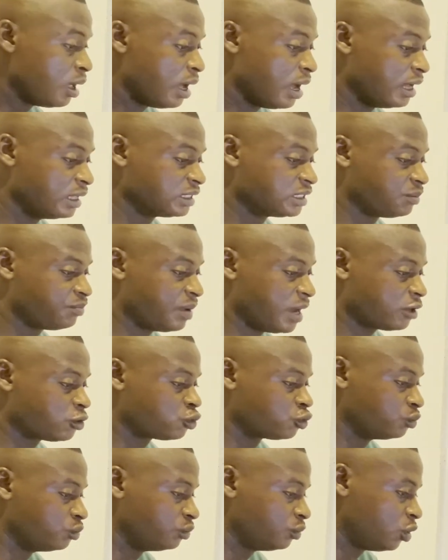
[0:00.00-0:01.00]

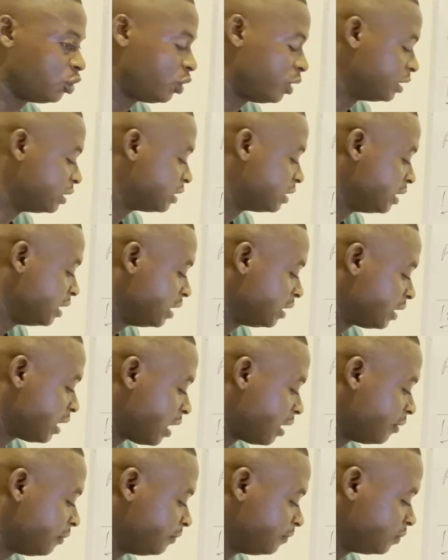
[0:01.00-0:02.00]
antepartum or
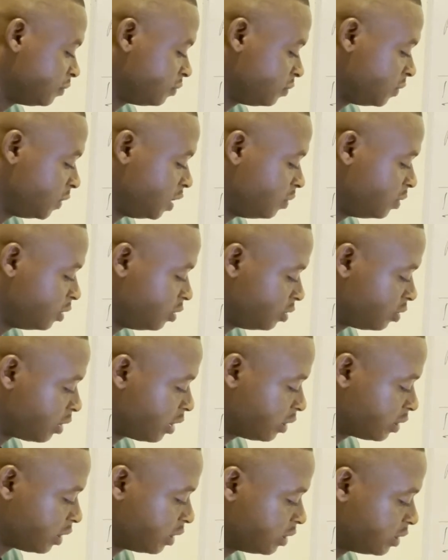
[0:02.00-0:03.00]
antenatal. Let me
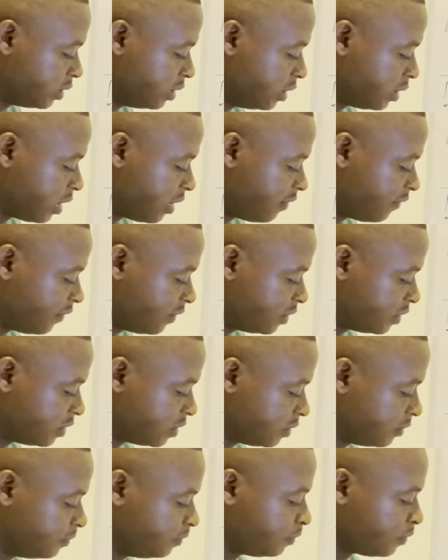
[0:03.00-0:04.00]
write antenatal first.
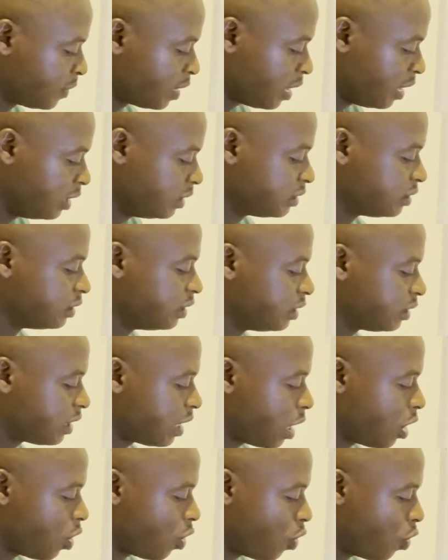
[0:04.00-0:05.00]

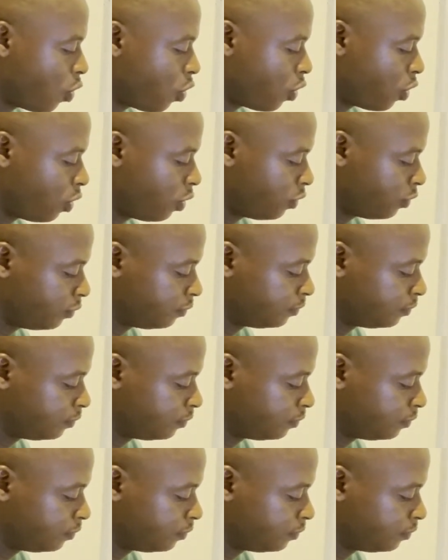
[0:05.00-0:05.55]
Antenatal or